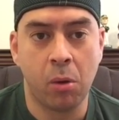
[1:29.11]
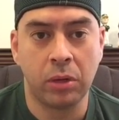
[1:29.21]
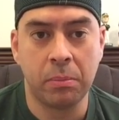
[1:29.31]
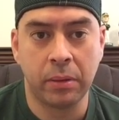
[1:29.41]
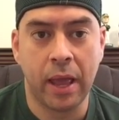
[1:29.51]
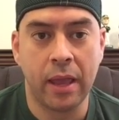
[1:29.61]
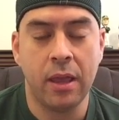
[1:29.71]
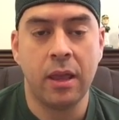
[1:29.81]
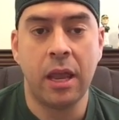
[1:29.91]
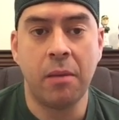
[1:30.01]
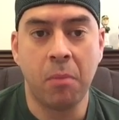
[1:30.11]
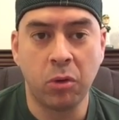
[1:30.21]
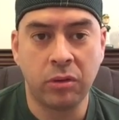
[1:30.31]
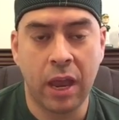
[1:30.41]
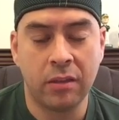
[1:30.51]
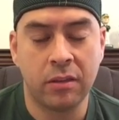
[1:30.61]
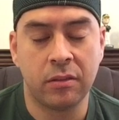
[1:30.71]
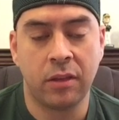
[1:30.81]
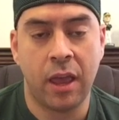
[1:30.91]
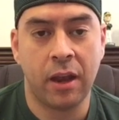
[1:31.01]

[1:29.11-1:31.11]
only play in most cases,